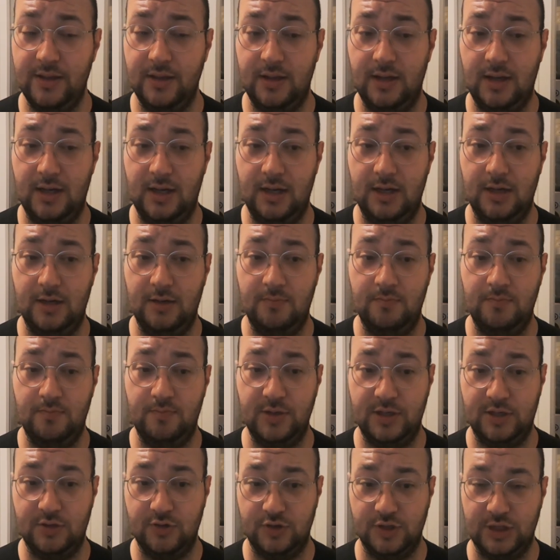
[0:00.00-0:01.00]

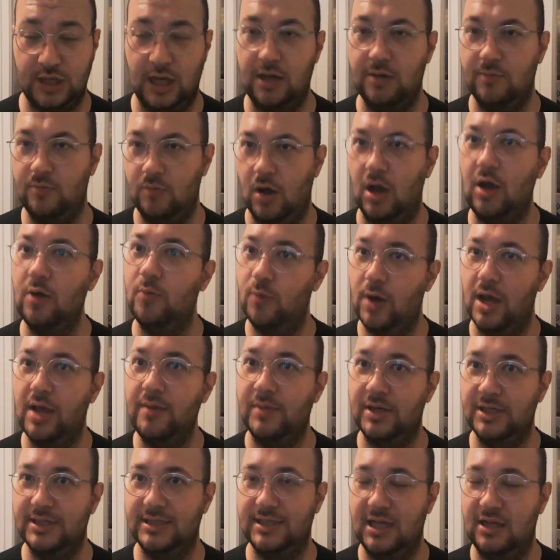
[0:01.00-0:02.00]
because I weigh
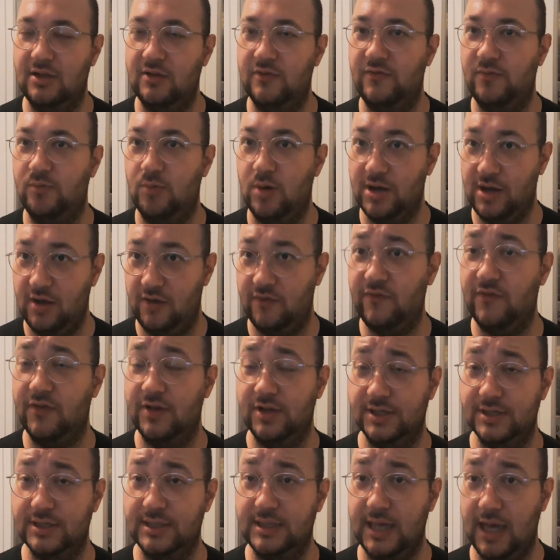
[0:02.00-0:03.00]
myself when I
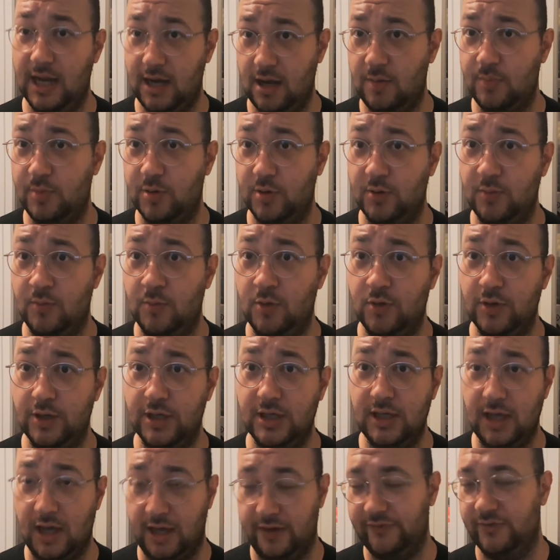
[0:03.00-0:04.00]
first get up on a
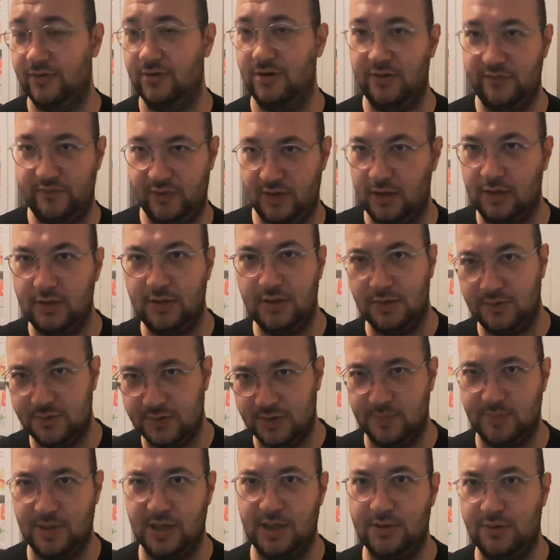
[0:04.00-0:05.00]
morning after I've, like, used
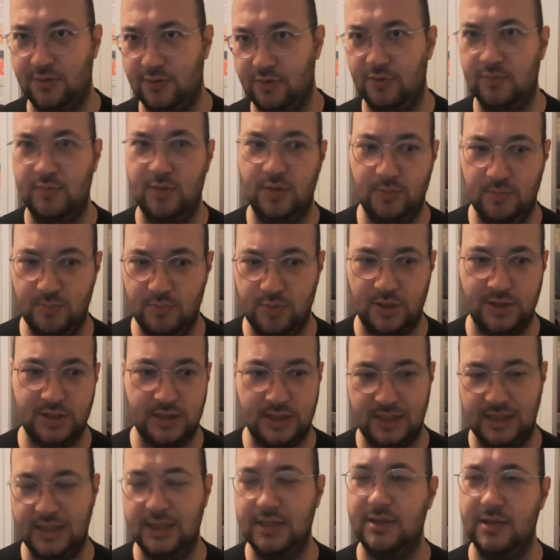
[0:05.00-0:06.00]
the bathroom and
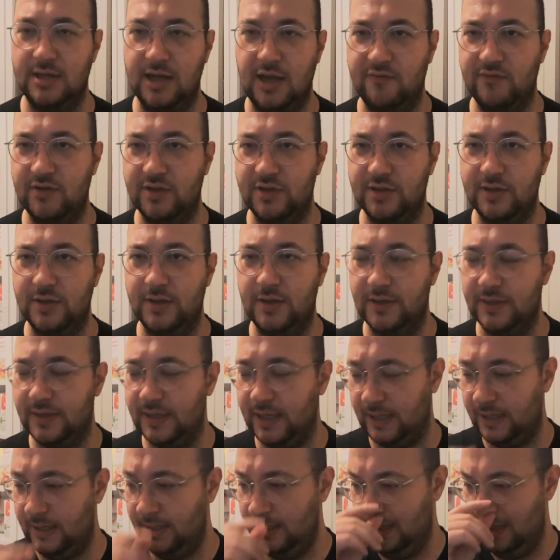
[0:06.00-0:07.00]
brushed teeth and everything like
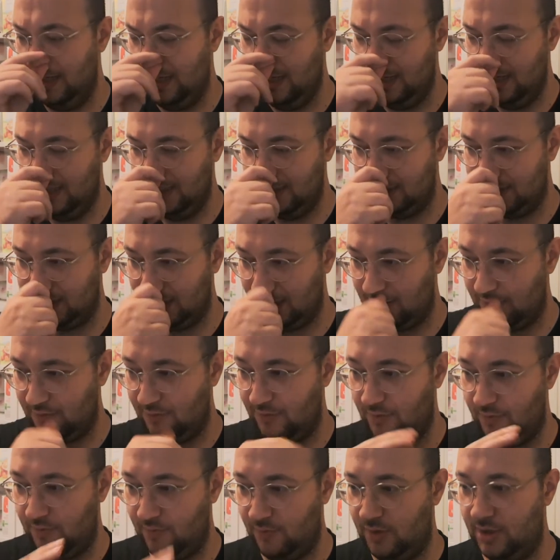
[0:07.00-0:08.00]
that.
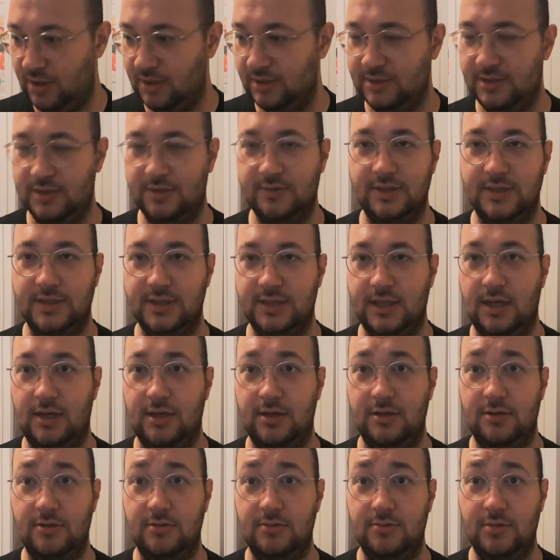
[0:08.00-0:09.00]
So what I'll do is
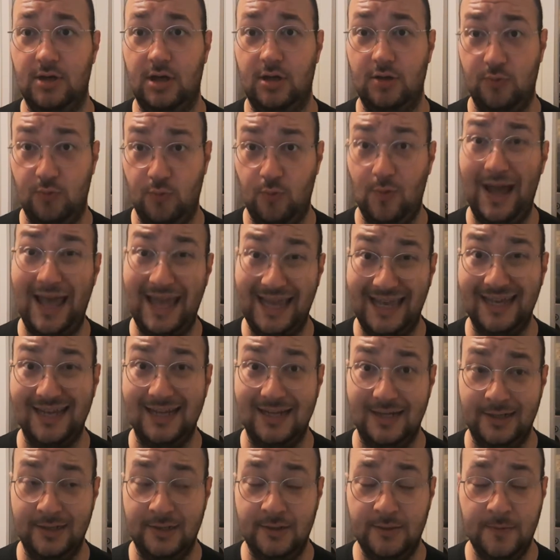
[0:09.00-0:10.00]
I'll
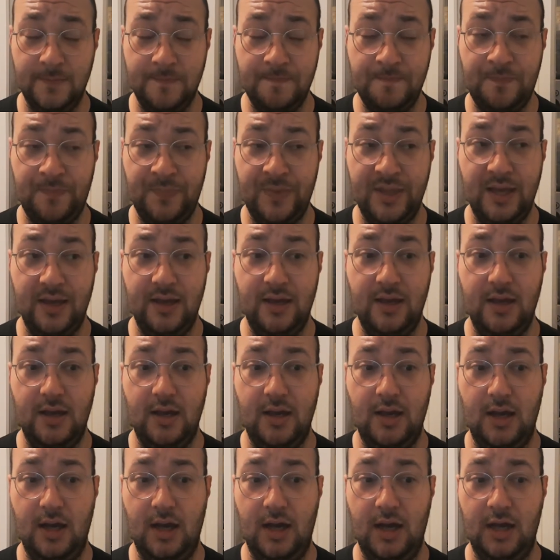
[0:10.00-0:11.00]
weigh in,
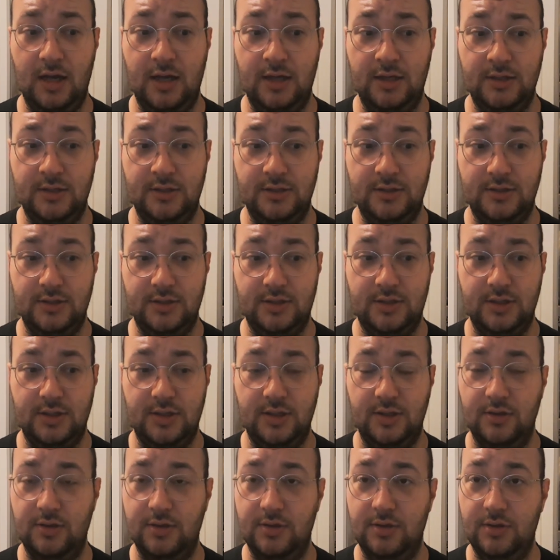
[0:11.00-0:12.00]
and
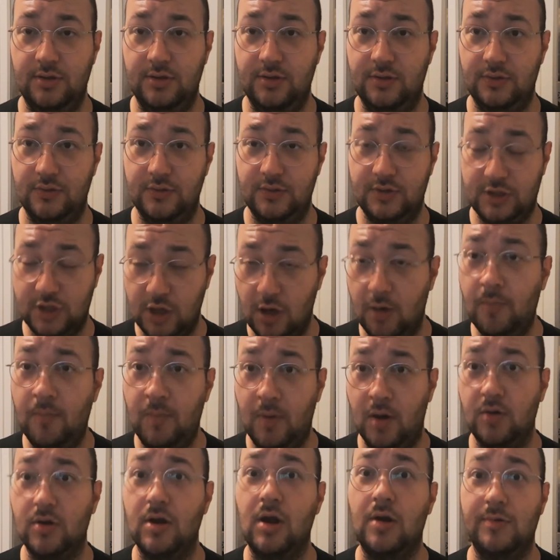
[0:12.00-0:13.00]

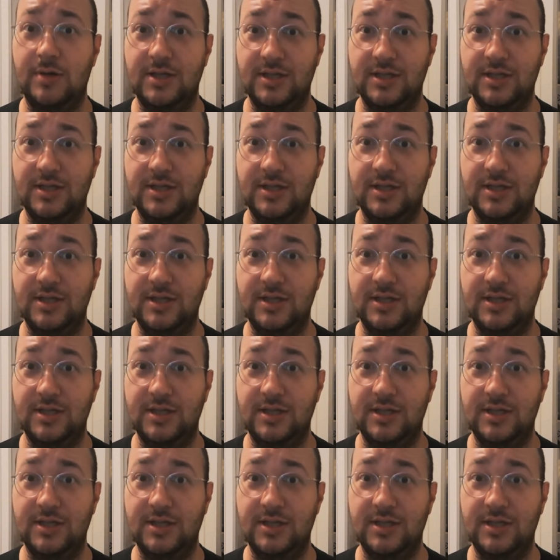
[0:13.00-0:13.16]
tomorrow